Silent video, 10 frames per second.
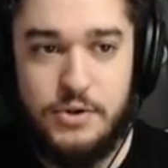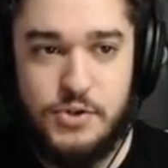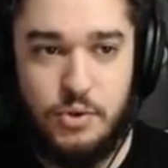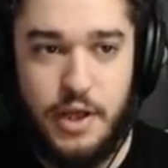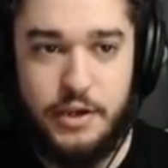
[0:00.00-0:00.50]

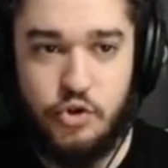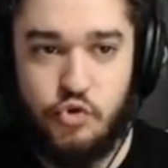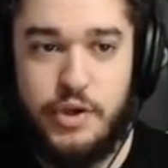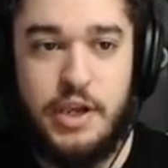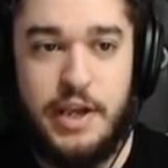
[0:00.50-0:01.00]
So like
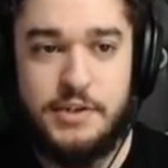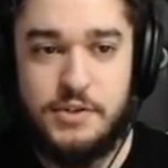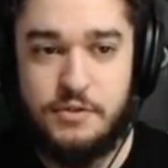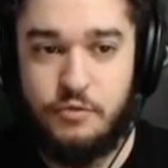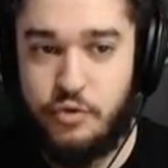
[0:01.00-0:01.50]
Shrieking
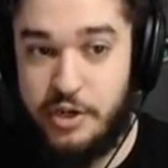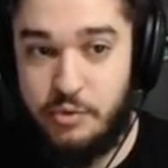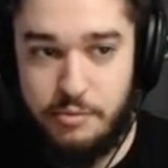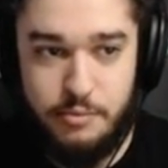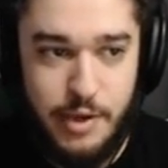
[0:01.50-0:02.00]
Essence of Greed
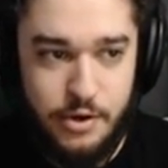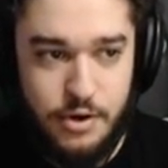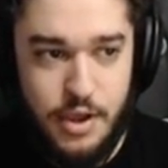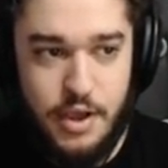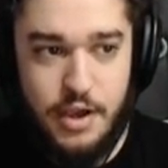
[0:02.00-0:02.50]
would be better.